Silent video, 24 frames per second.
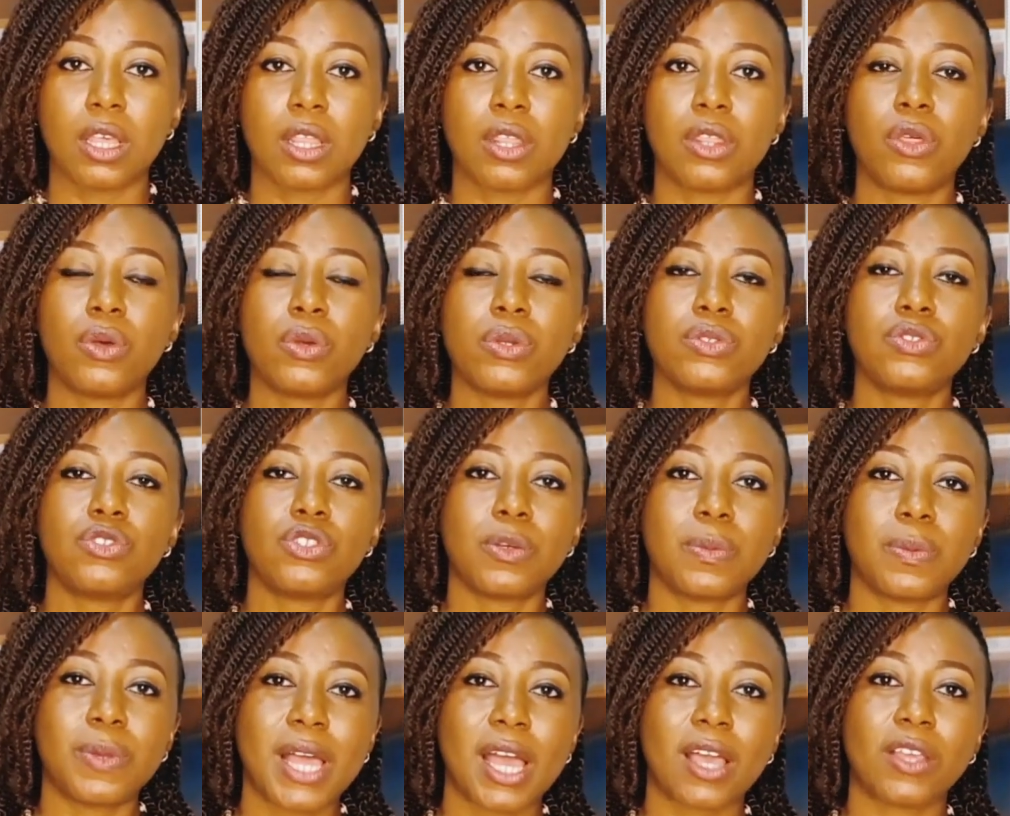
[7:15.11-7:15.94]
Those
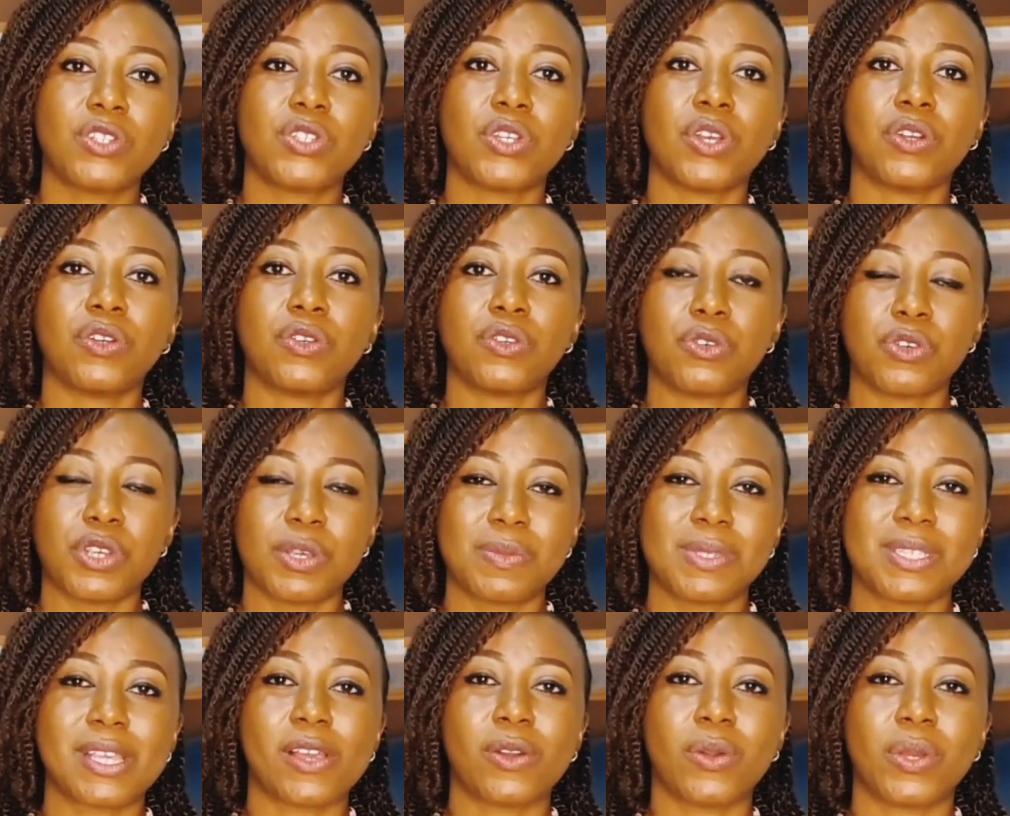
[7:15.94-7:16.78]
triple action
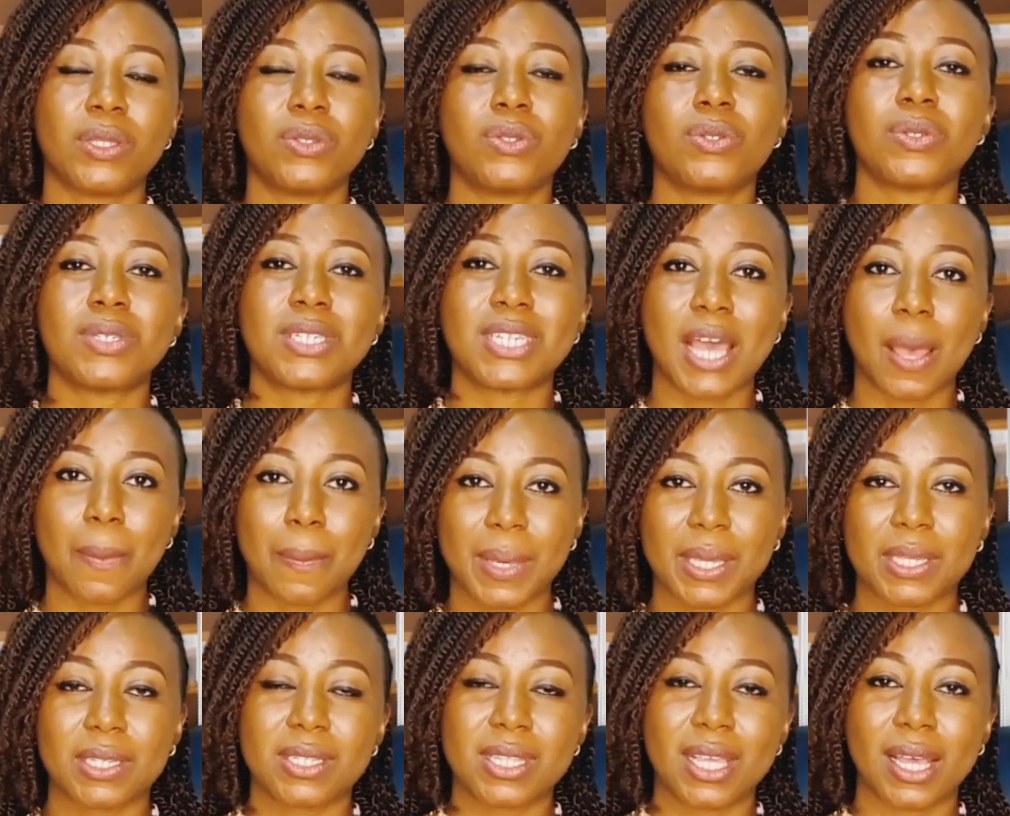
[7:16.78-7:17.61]
creams are going to
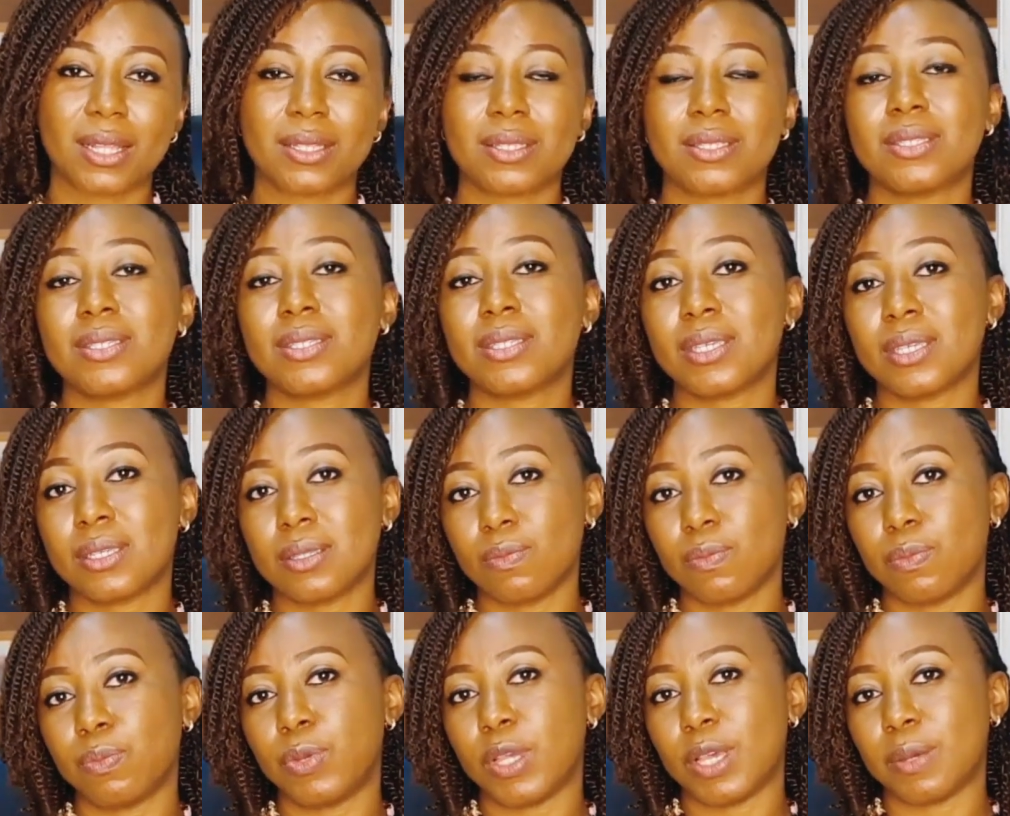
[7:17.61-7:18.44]
damage that
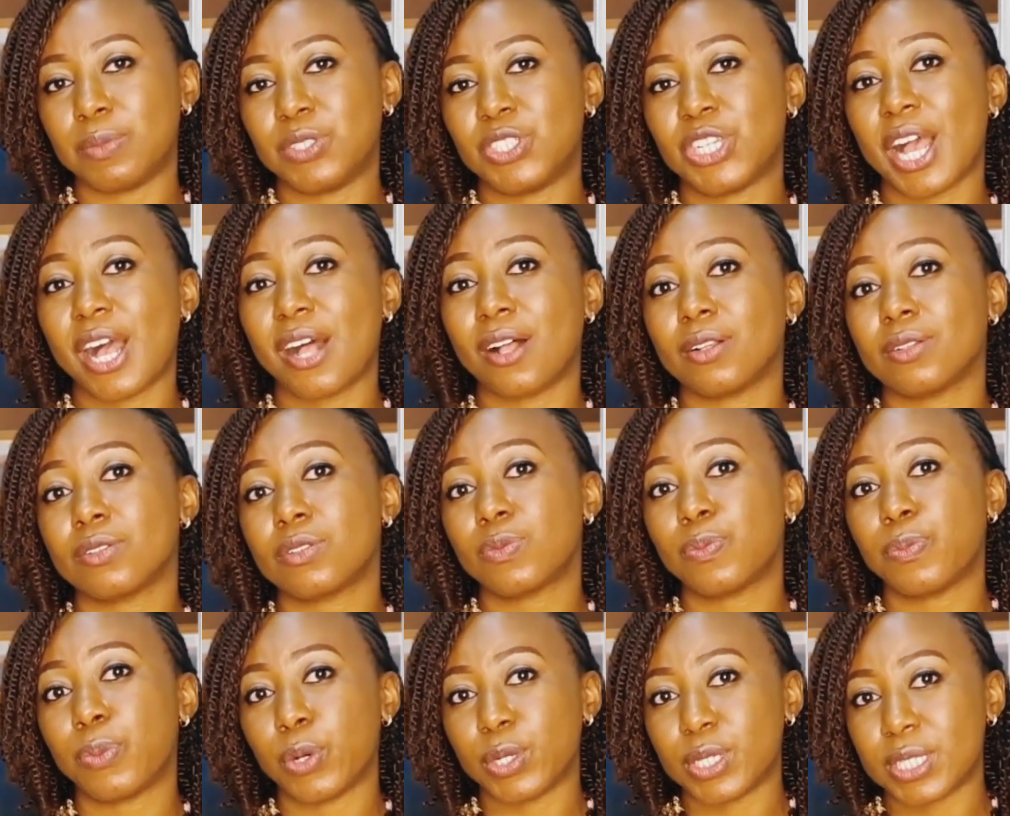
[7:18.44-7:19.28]

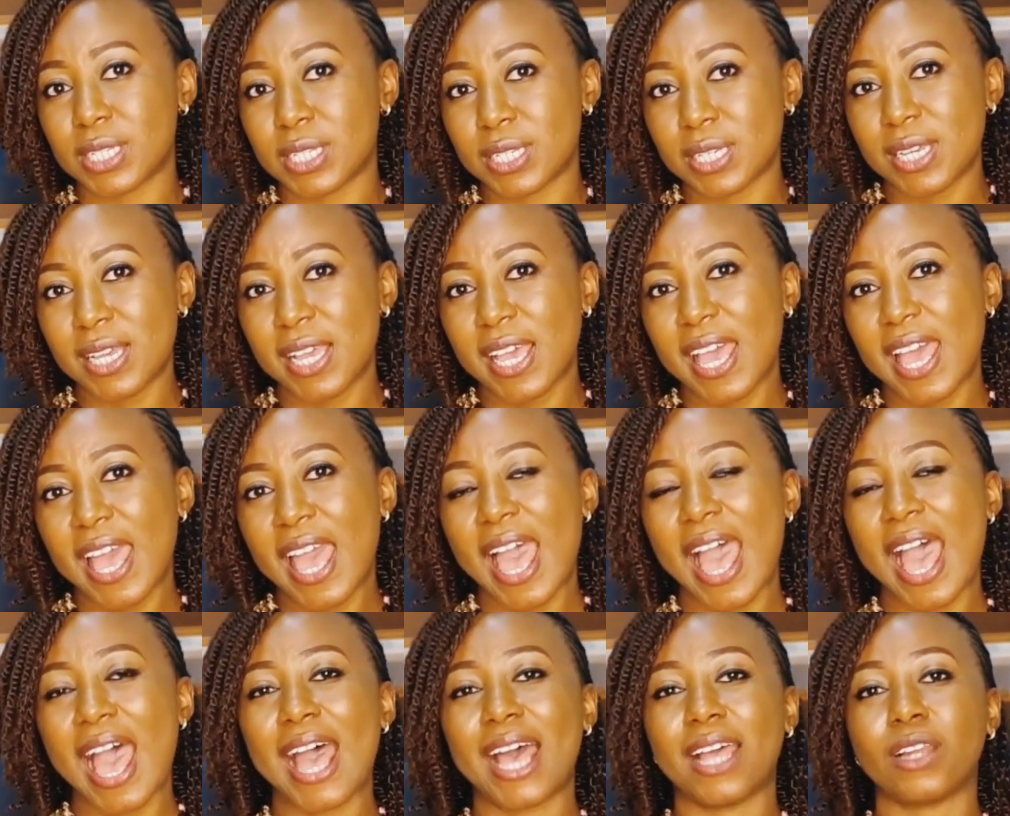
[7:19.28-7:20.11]
child's body
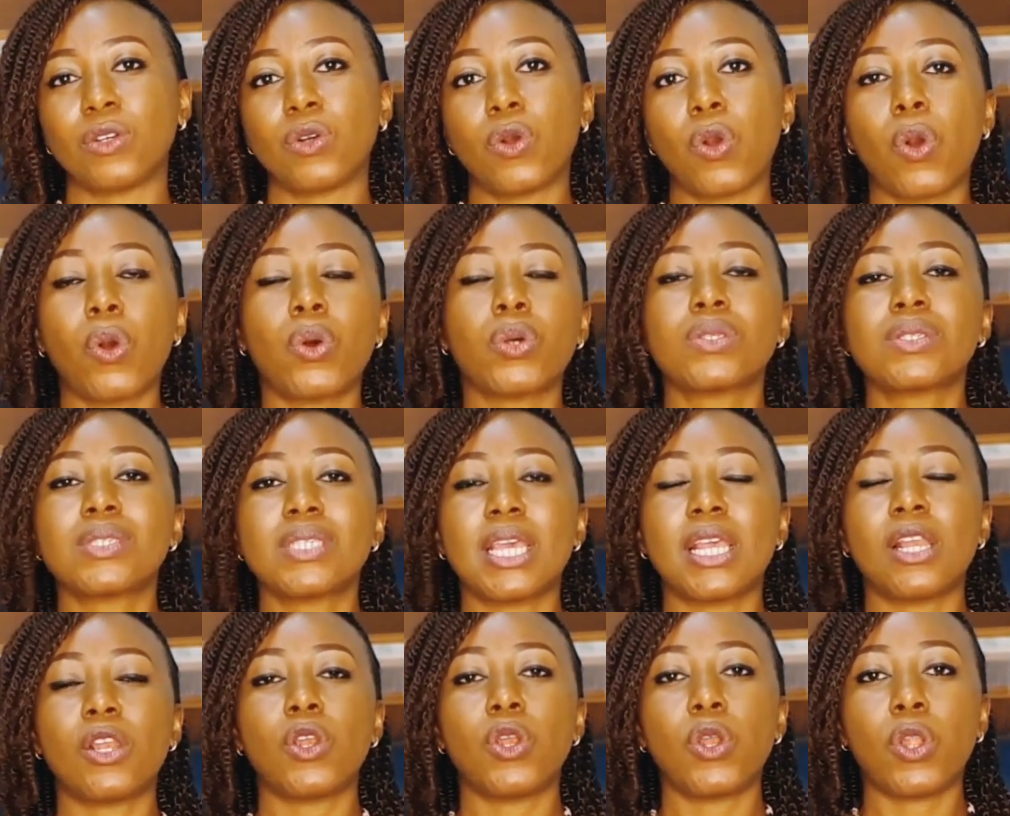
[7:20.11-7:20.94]
and cause
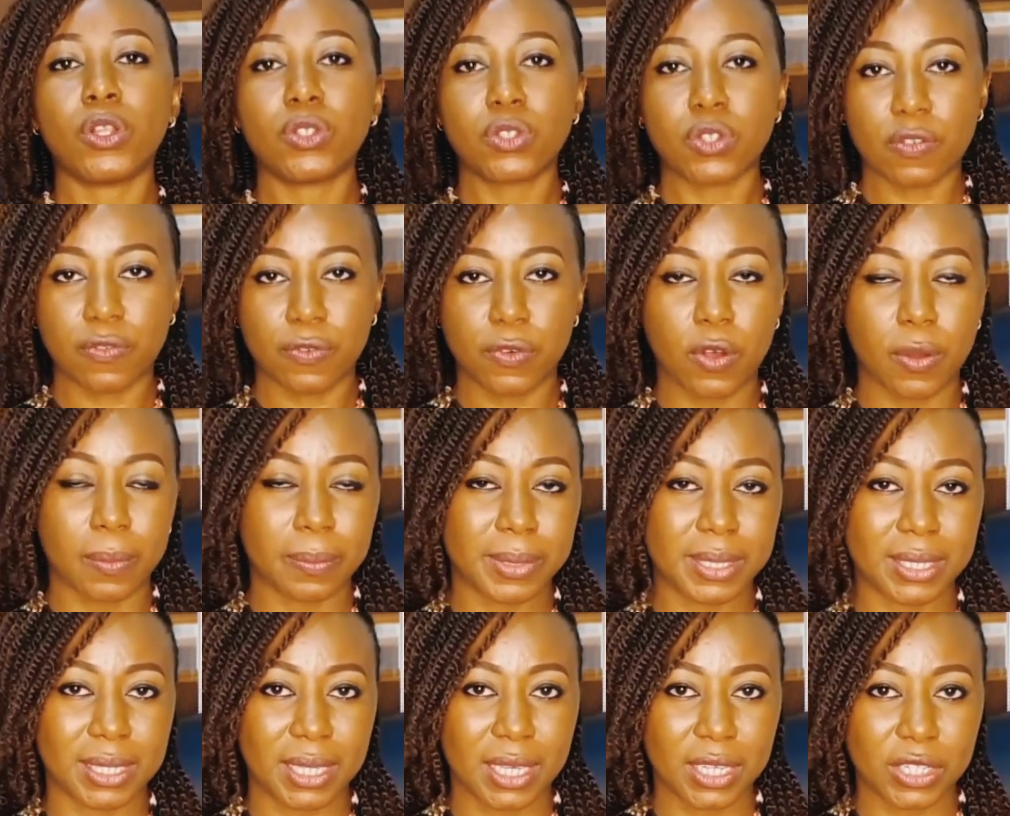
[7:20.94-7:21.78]
a lot of
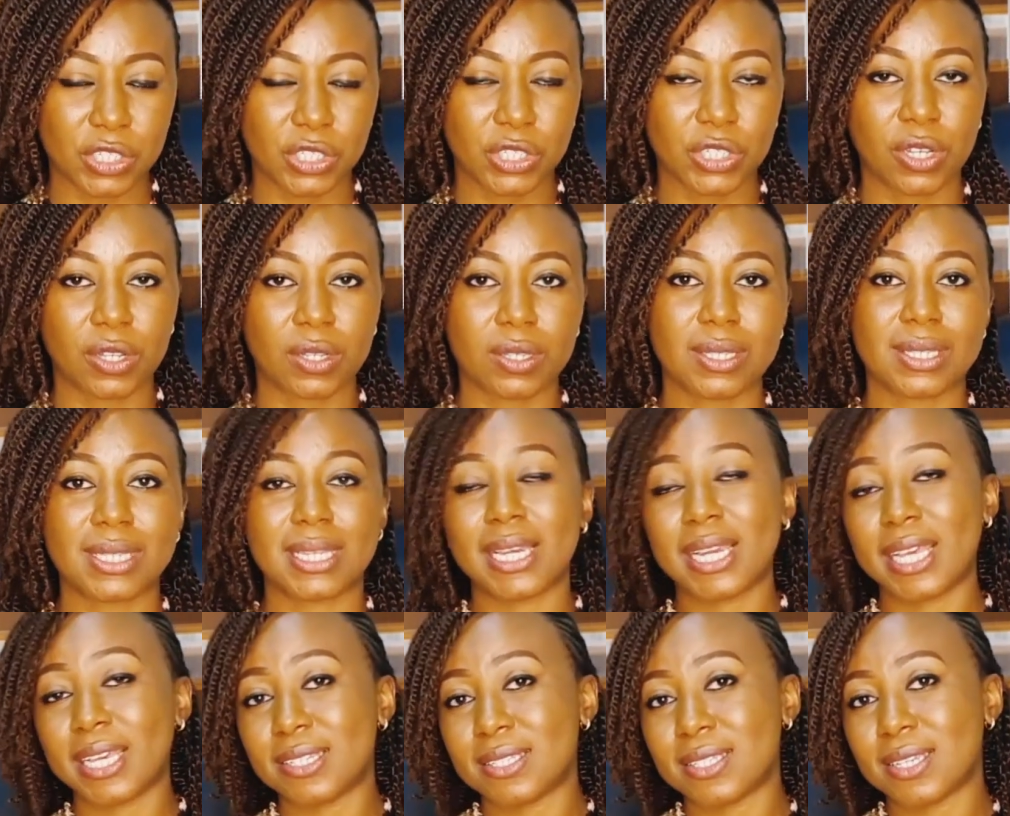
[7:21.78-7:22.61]
complications
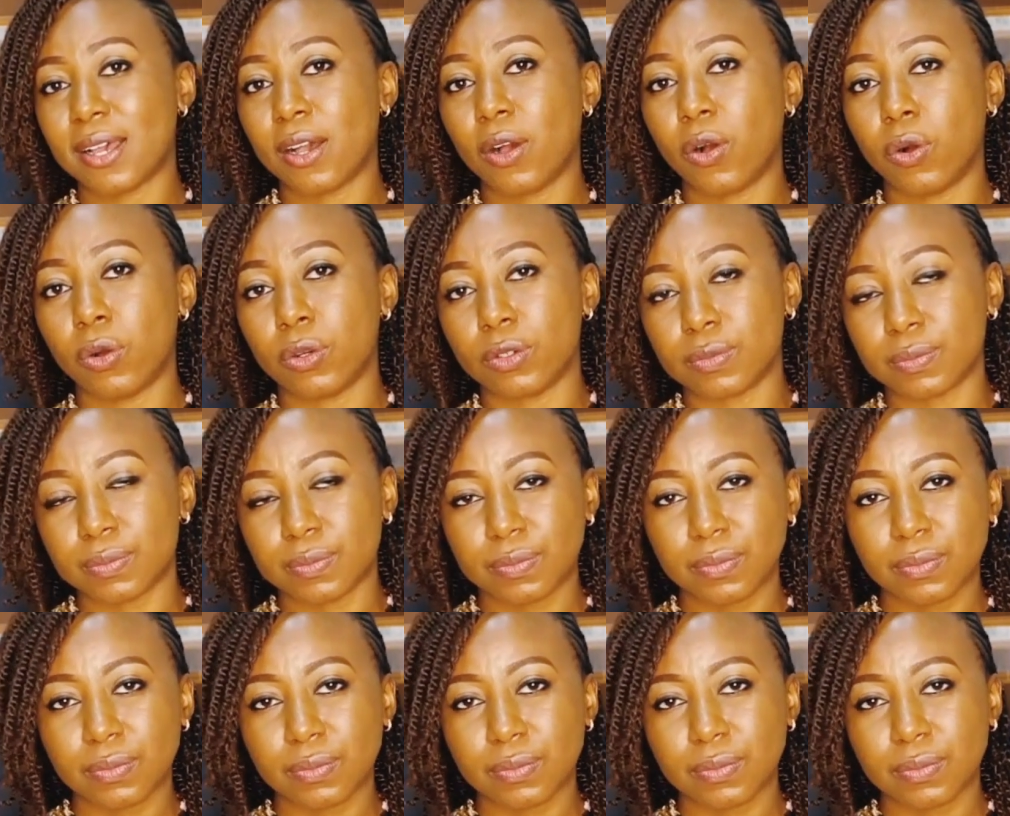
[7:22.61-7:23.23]
later on.